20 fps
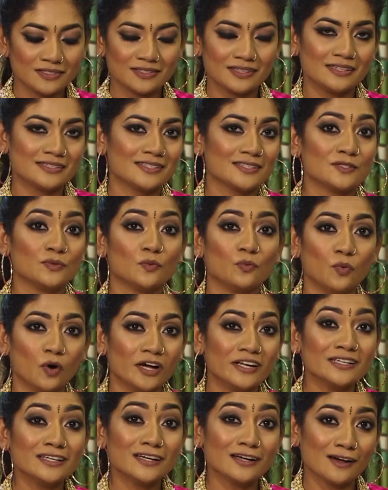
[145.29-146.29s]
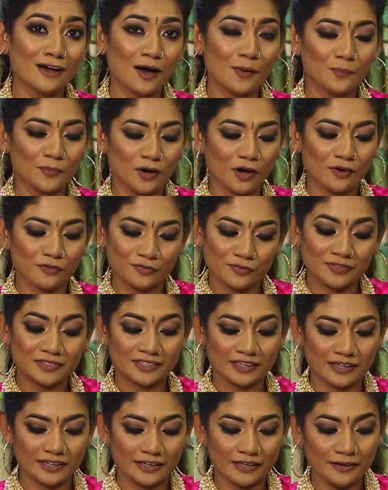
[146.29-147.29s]
This is 1 cup of
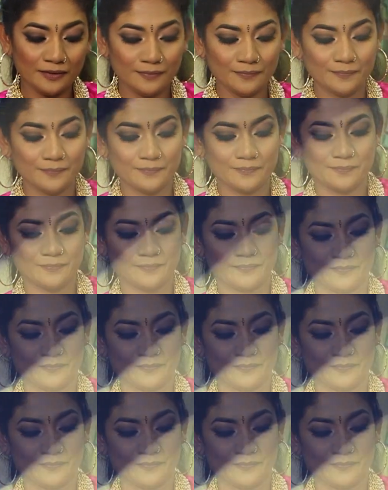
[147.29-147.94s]
dahi. Now